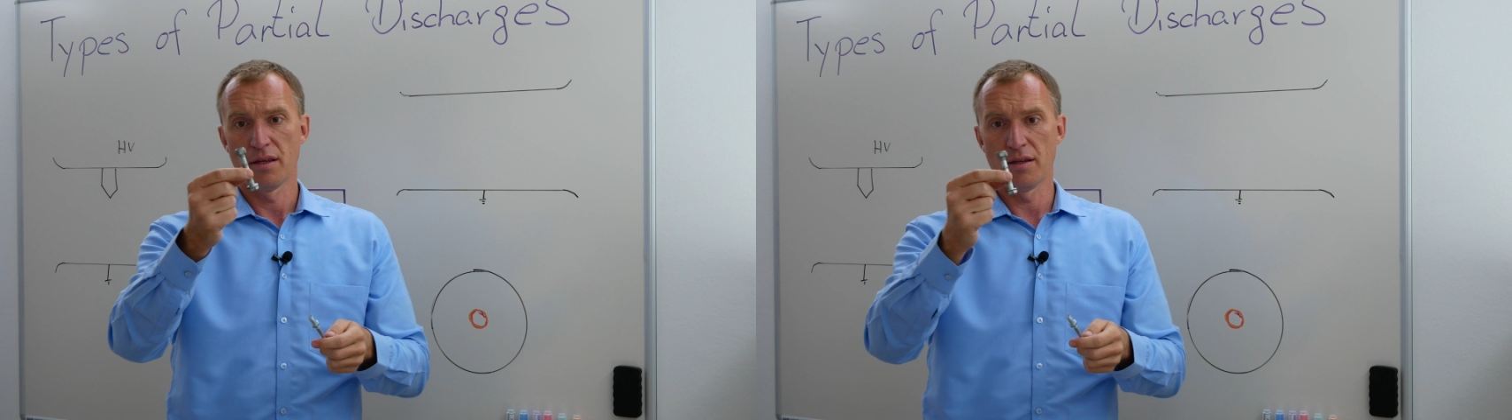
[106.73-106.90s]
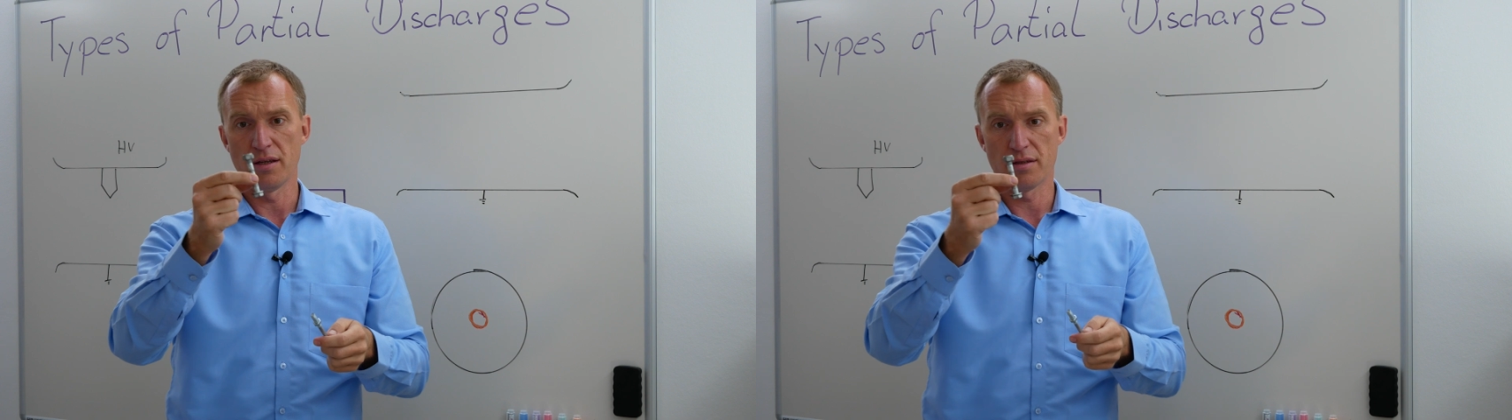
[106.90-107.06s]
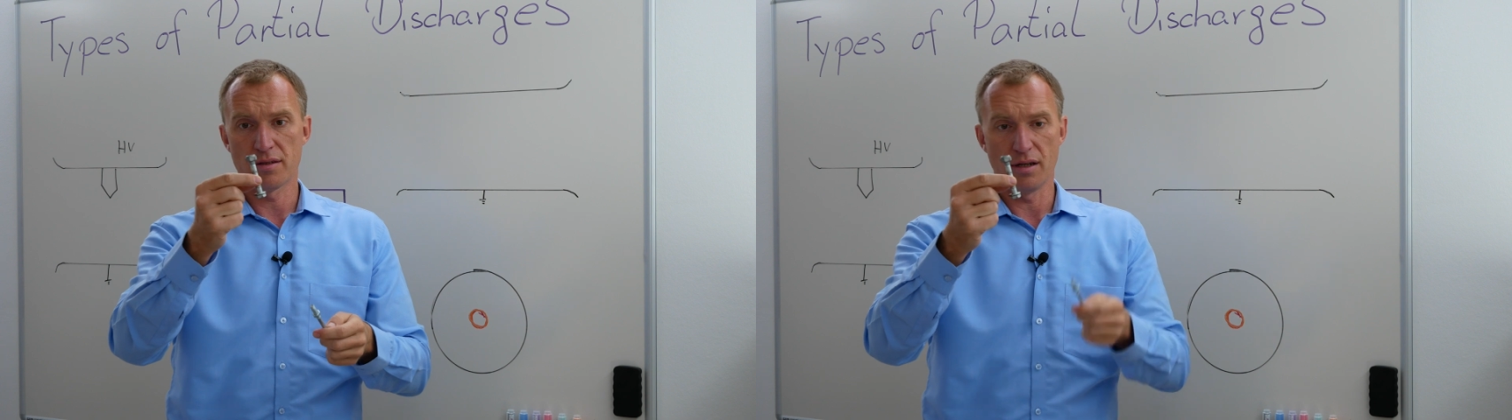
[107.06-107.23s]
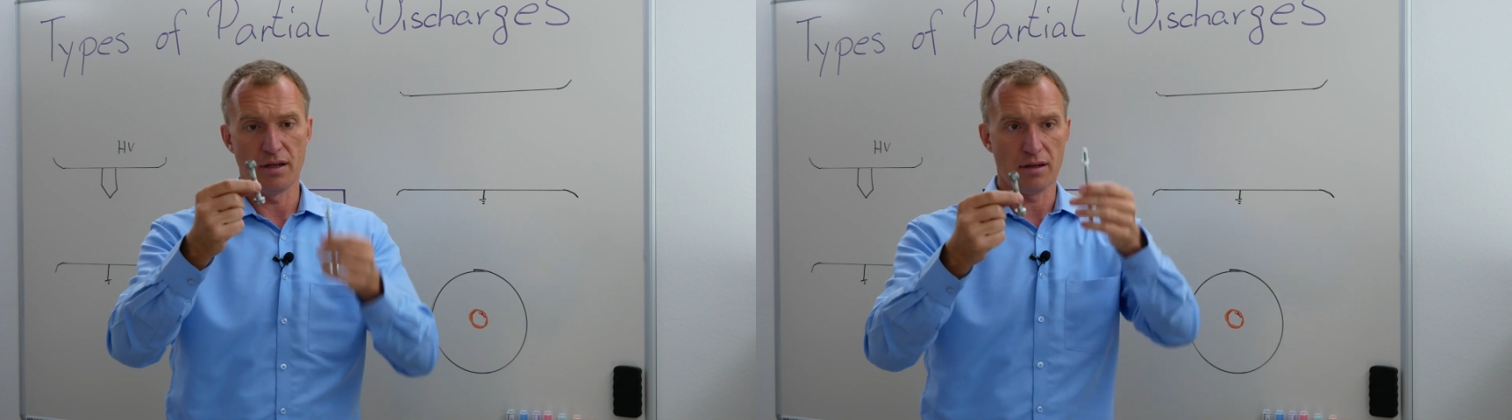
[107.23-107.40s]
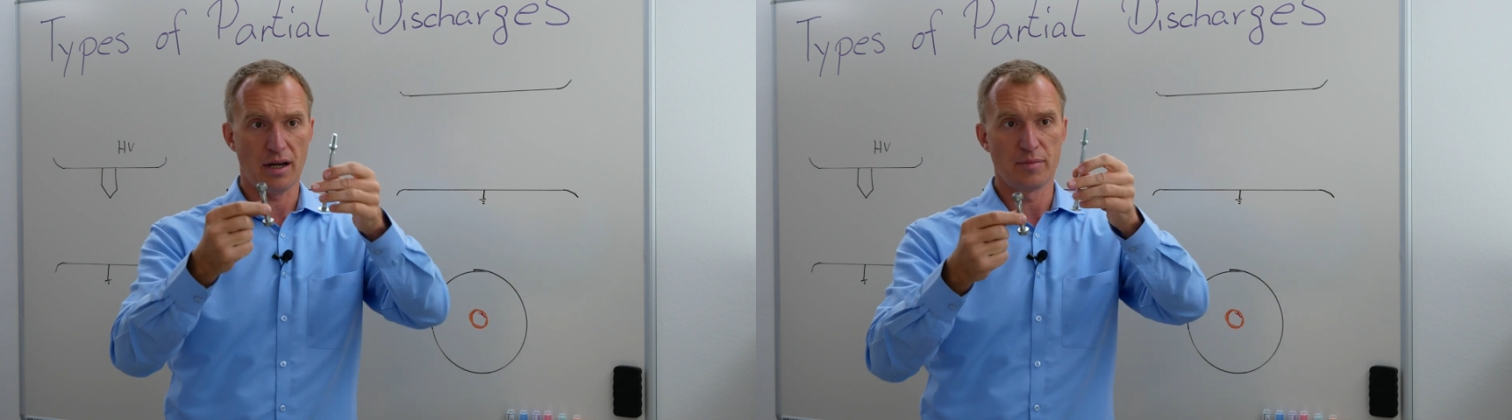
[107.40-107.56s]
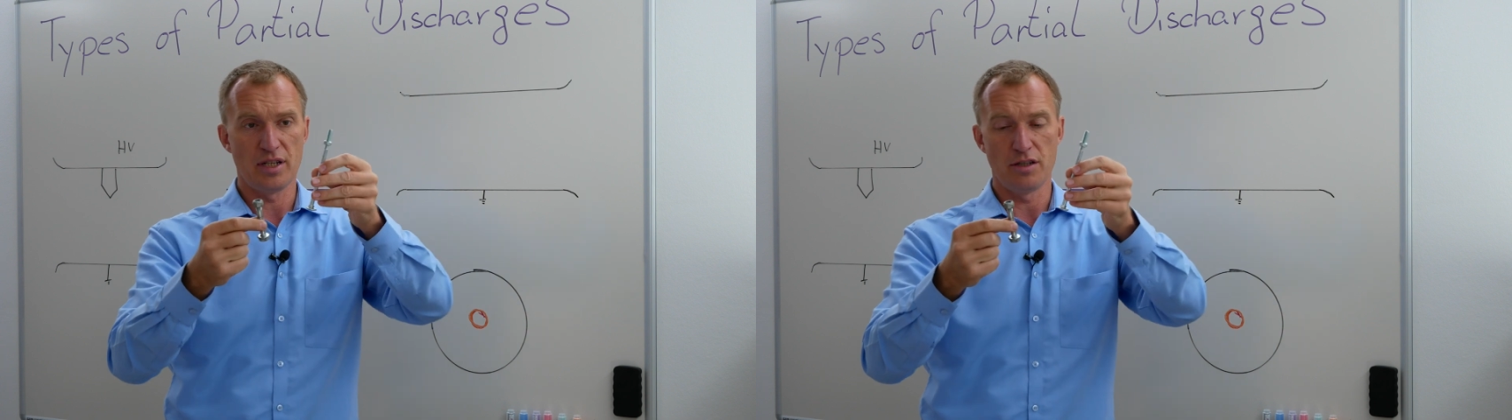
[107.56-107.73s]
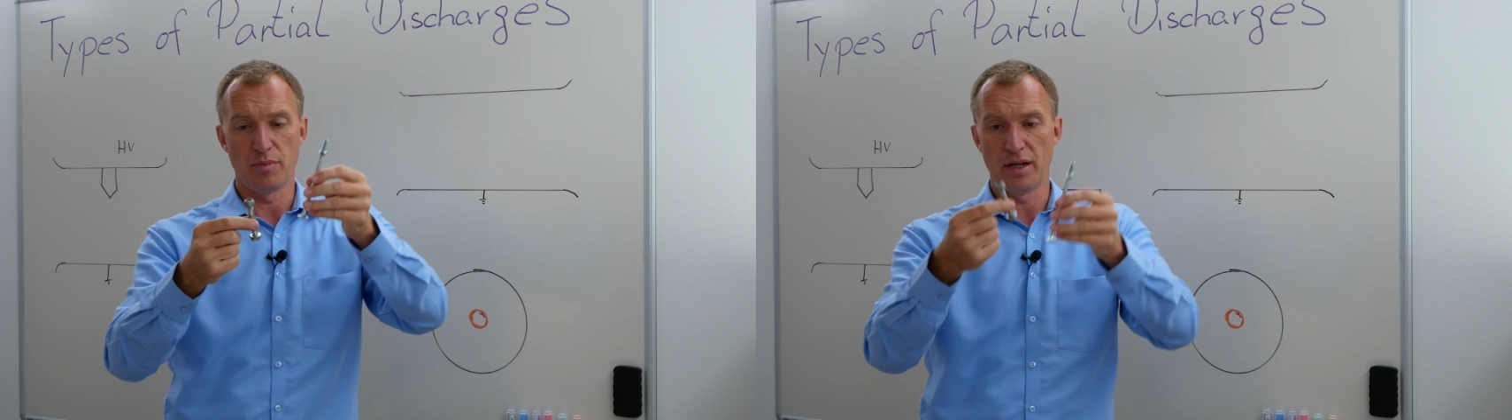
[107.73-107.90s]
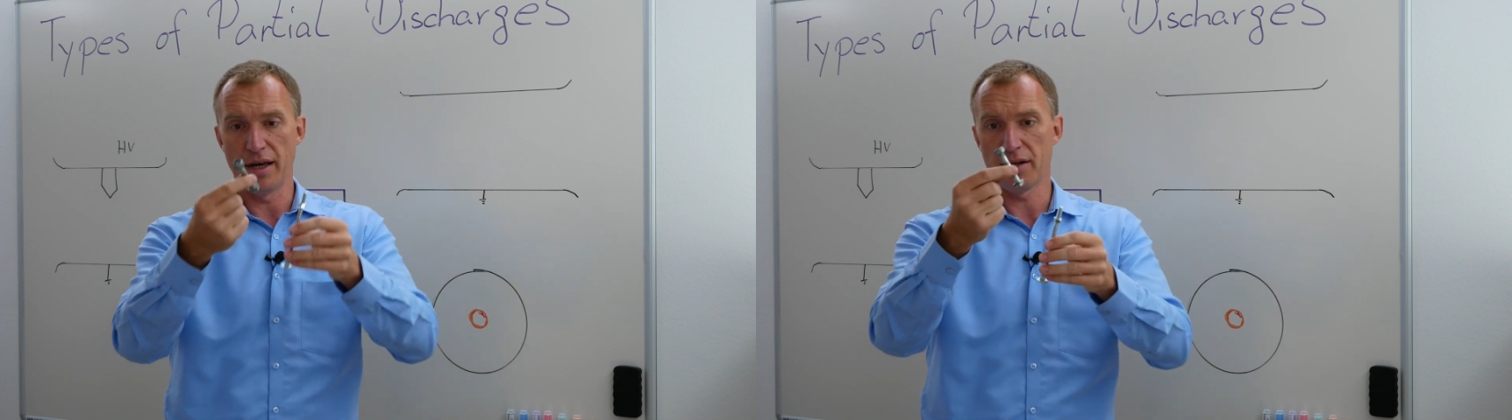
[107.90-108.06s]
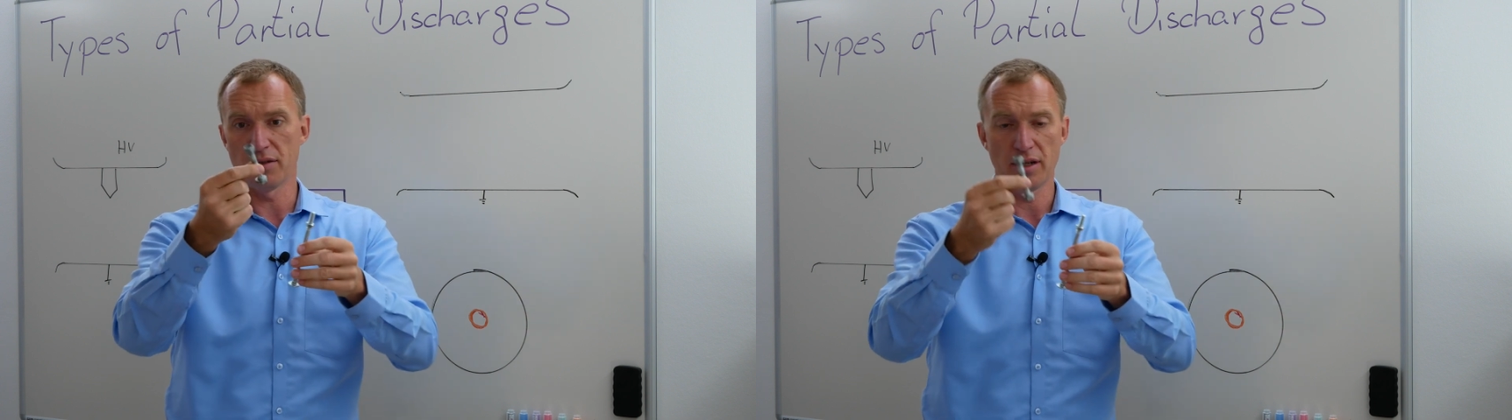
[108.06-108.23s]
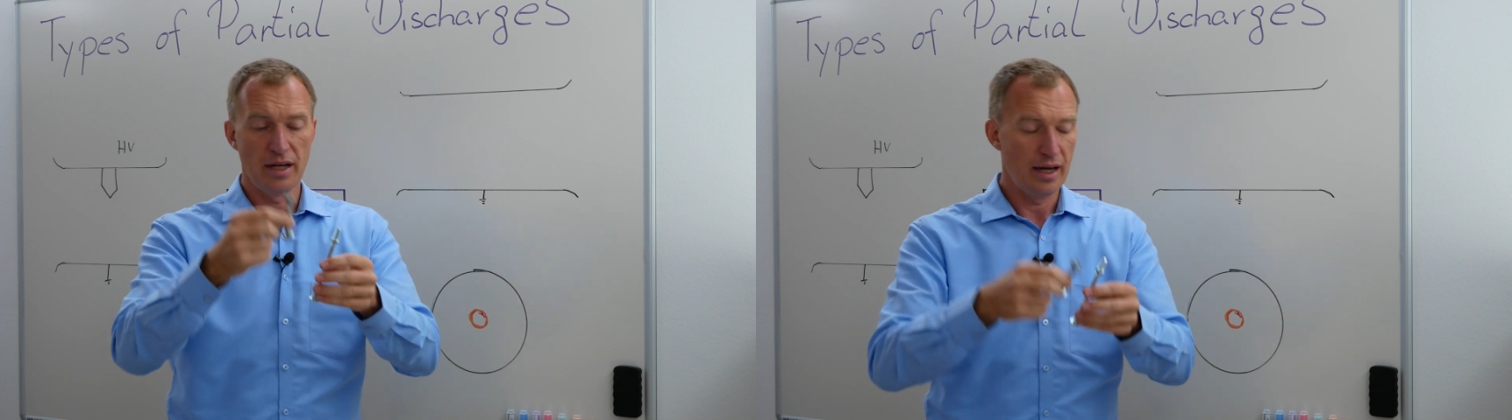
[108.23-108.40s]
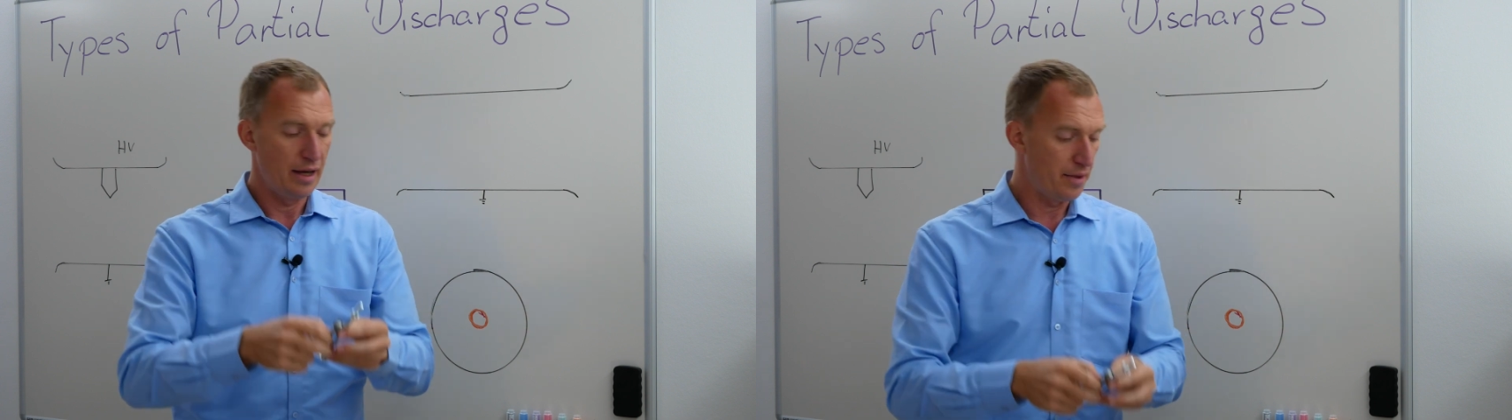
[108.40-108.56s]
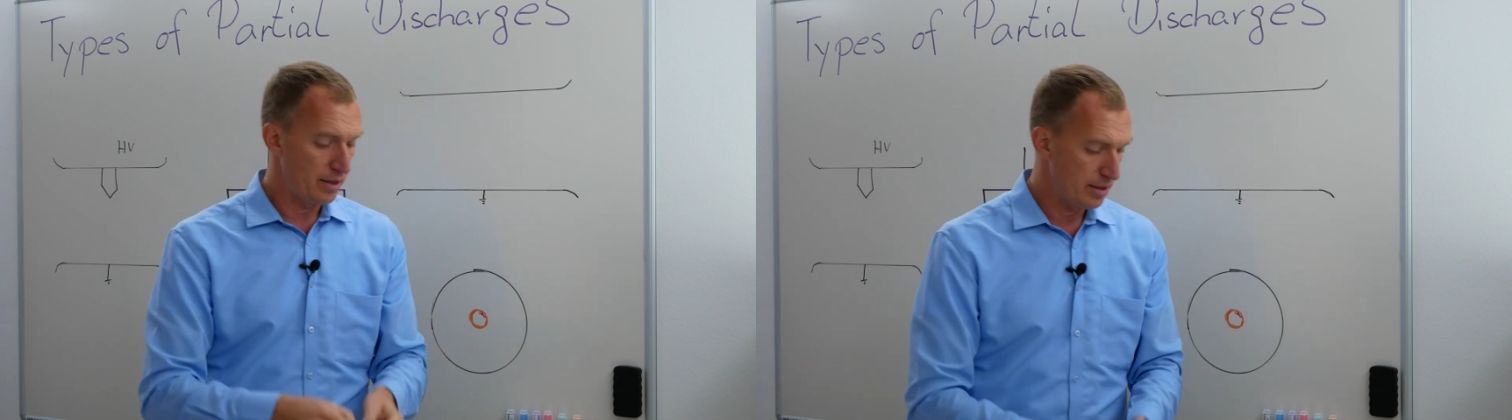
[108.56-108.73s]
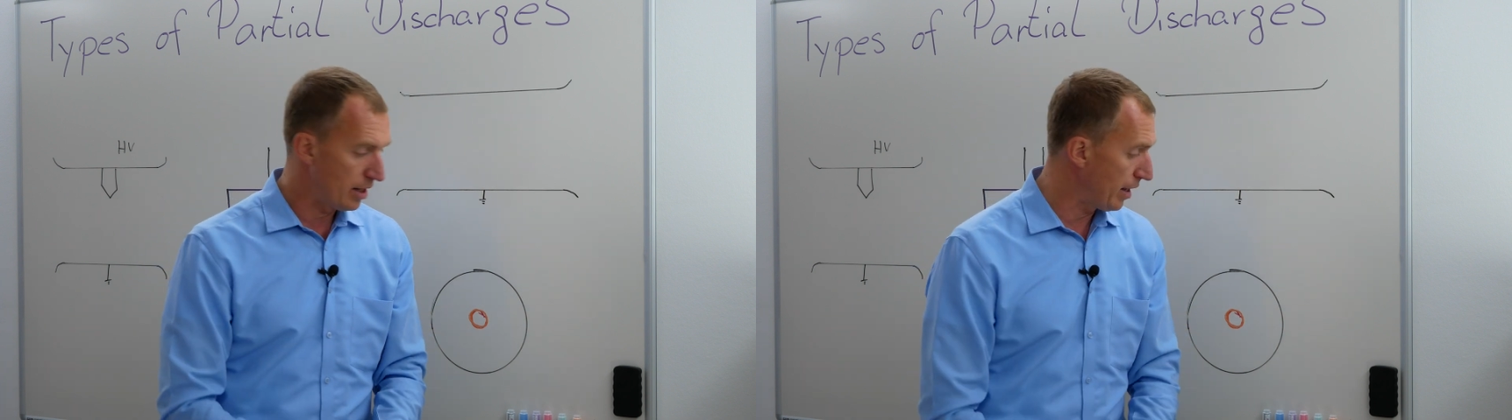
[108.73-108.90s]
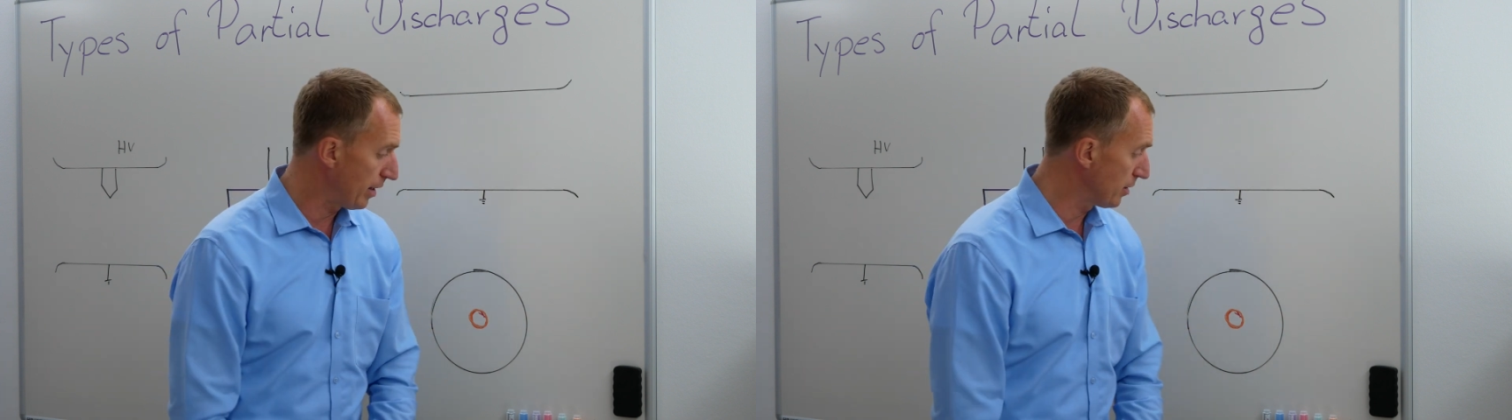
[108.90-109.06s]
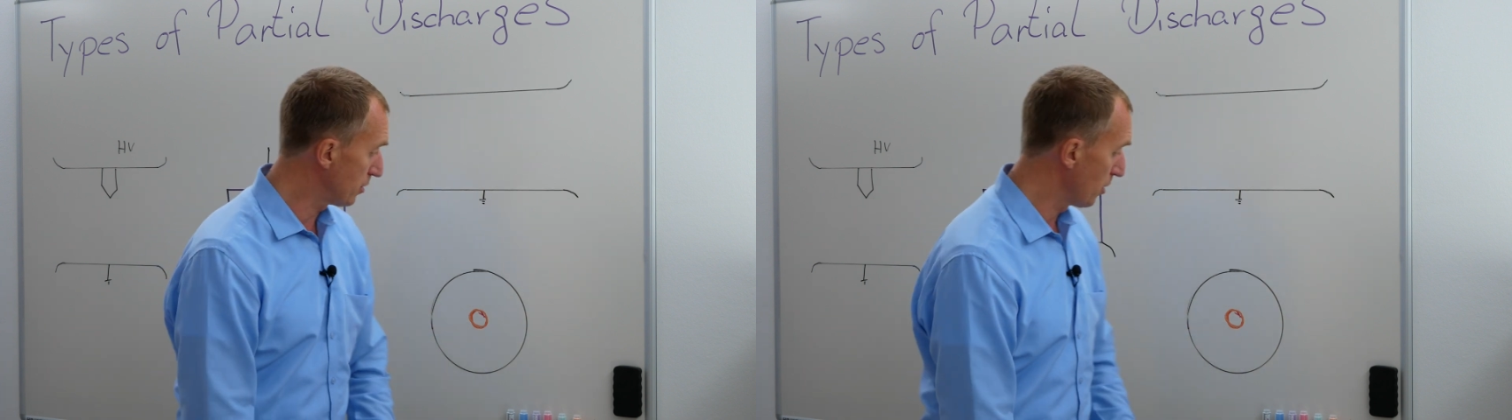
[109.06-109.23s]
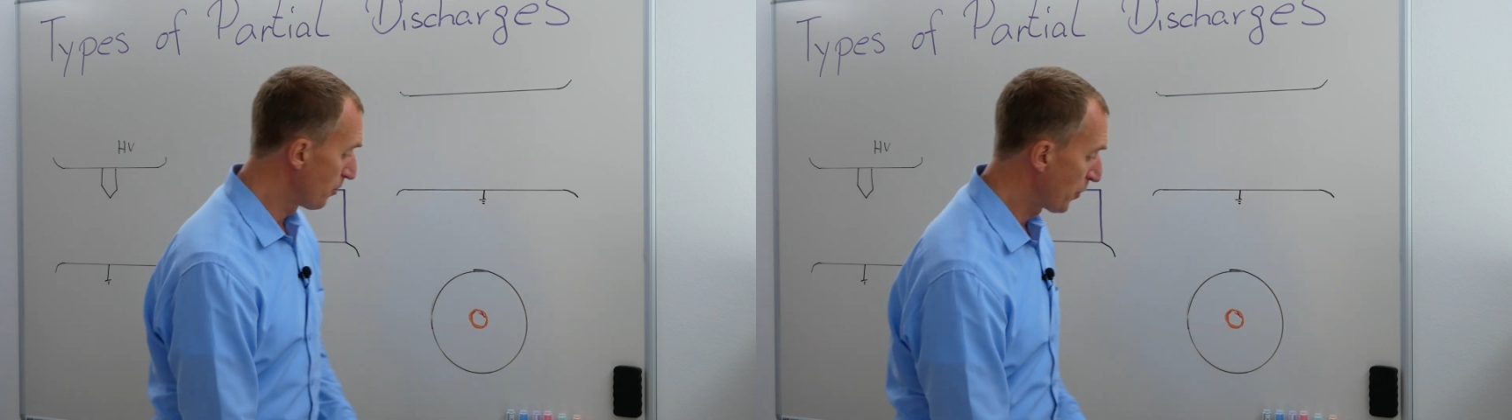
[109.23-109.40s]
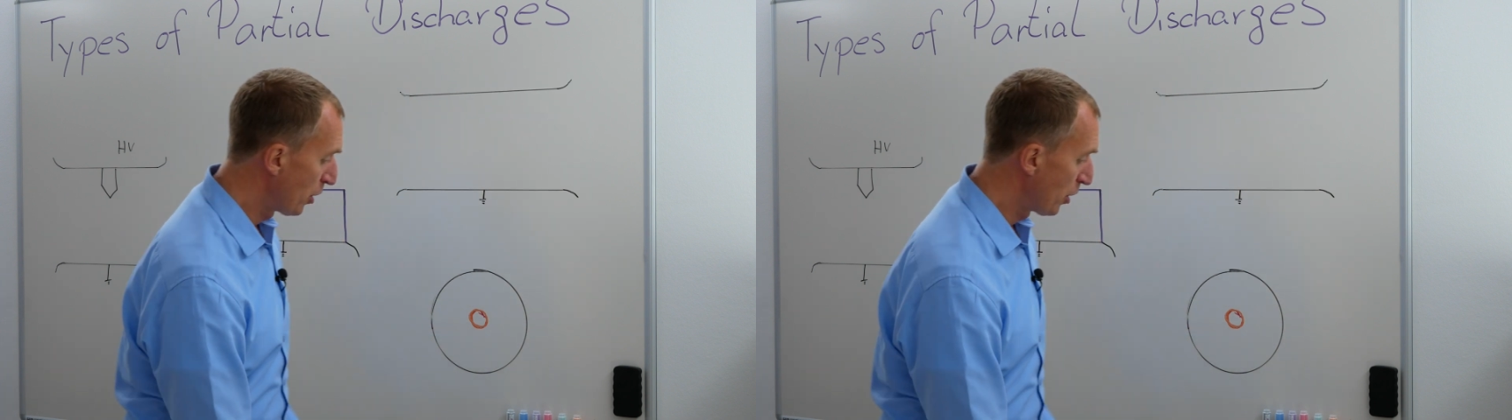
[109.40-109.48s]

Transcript: This uh, comes a little bit later, and this is the latest.